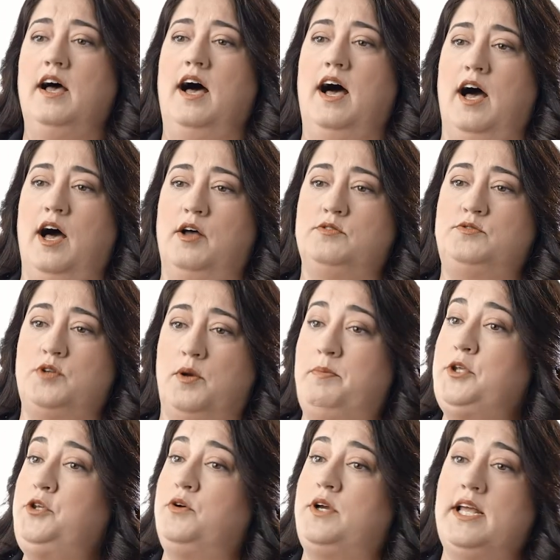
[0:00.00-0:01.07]

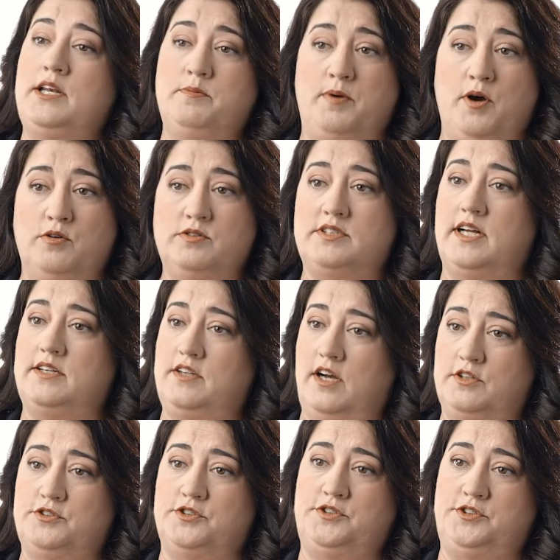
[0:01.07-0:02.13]
But you can depose that
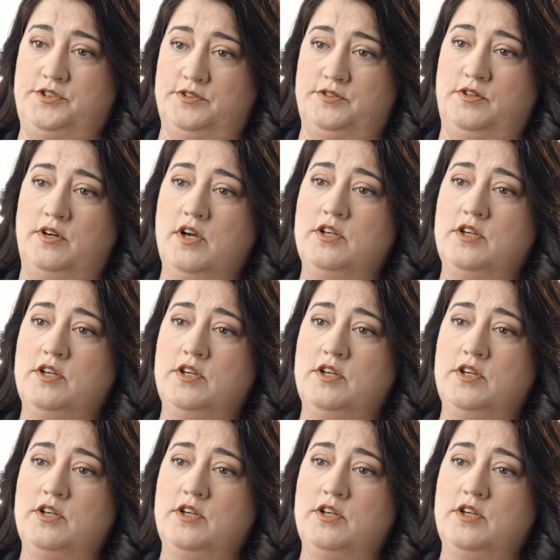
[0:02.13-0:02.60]
doctor too.